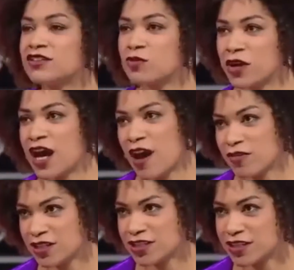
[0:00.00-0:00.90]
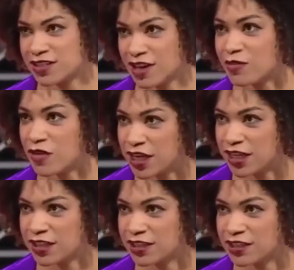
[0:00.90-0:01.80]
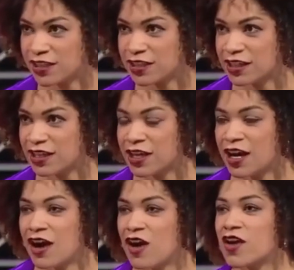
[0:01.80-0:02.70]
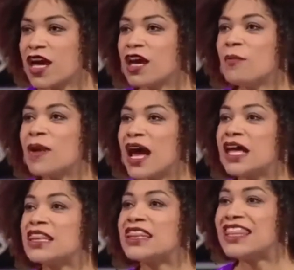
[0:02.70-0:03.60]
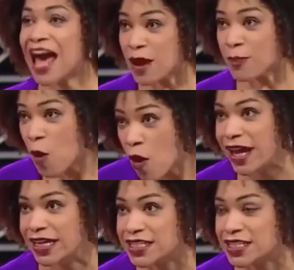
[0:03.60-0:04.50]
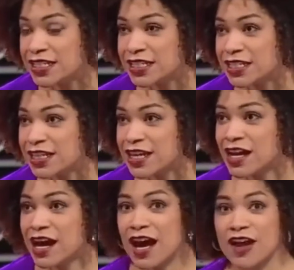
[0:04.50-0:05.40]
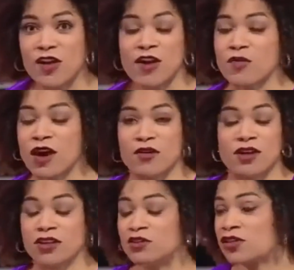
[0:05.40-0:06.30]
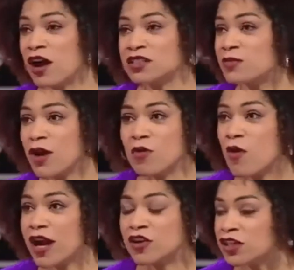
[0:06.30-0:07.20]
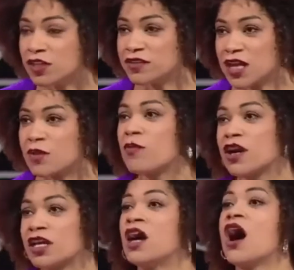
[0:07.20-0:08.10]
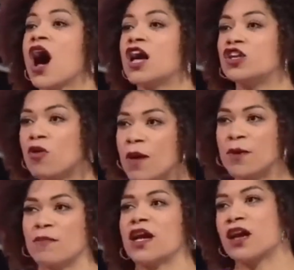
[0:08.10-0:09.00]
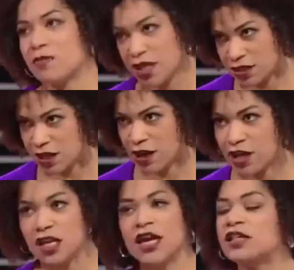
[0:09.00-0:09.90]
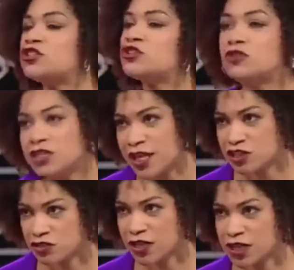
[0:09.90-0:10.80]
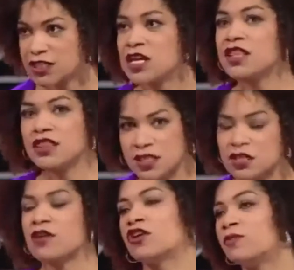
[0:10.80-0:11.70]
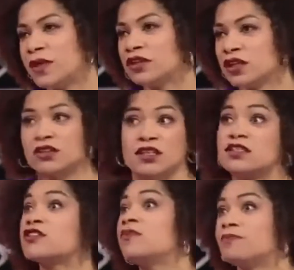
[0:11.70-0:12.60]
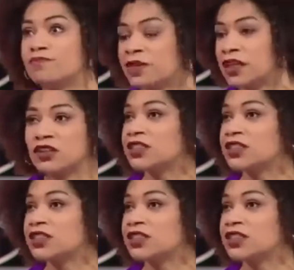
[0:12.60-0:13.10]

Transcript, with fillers: there's one hour until the ceremony. Right. Okay, but at that point, I, I, you talked to Marty. Why couldn't you have said, Marty, I know I put my gummy in there. It's too dangerous. This could be, this could be